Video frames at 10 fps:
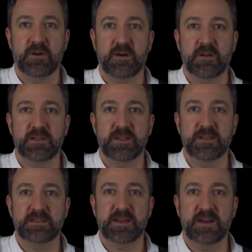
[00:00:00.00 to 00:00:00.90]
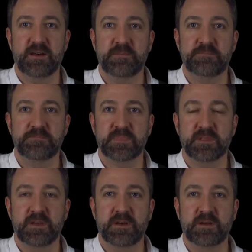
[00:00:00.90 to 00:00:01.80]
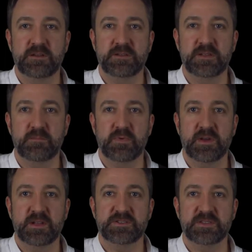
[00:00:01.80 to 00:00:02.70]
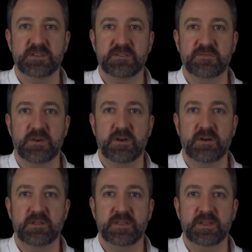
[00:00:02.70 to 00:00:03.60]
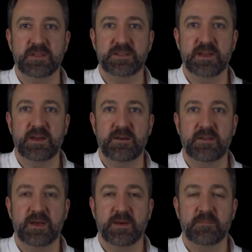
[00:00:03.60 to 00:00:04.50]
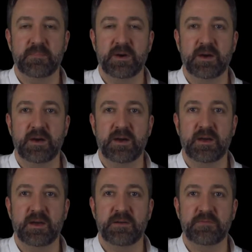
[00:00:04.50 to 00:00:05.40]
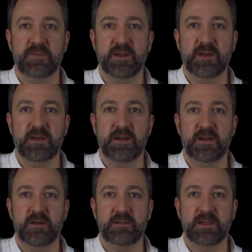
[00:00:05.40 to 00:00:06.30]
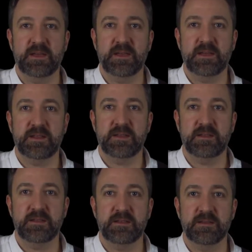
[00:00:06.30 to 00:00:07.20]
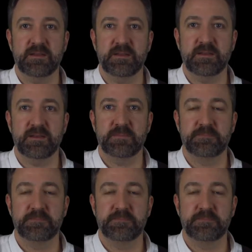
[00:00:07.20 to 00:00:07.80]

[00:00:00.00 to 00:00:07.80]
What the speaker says: falling down. London Bridge is falling down, my fair lady.